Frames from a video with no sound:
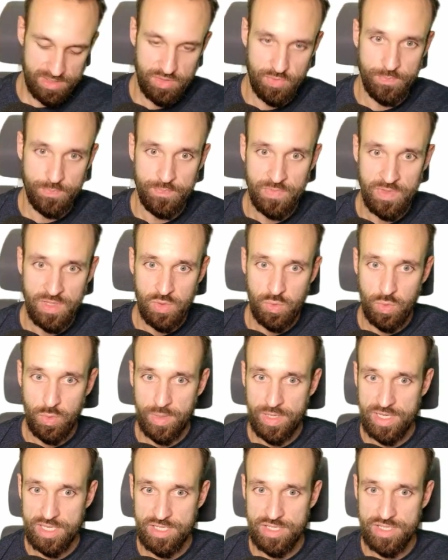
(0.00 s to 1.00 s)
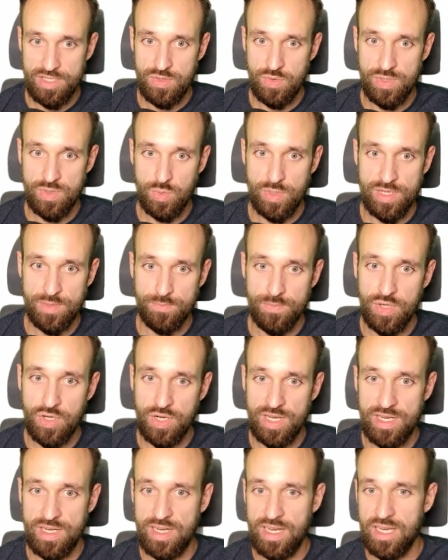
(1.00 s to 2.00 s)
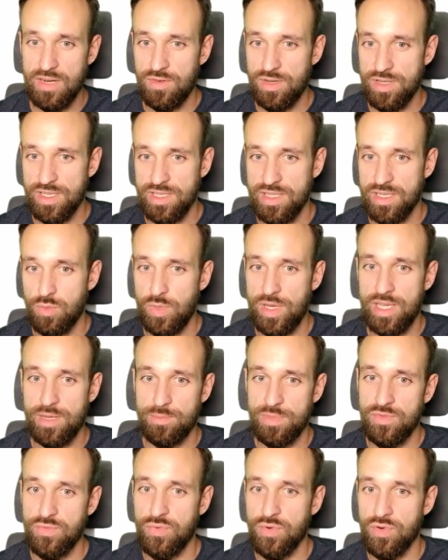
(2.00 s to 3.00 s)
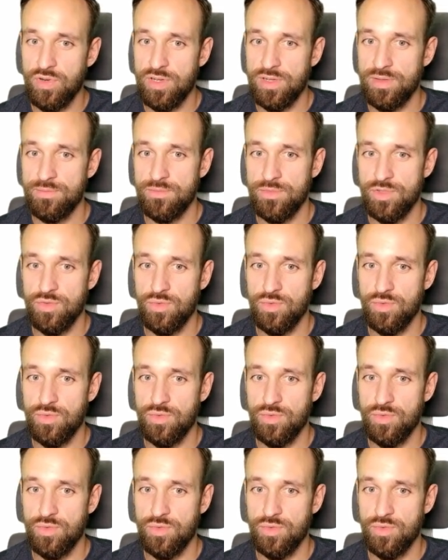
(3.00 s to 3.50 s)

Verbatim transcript: So what we can do is we can put in everything that we had before,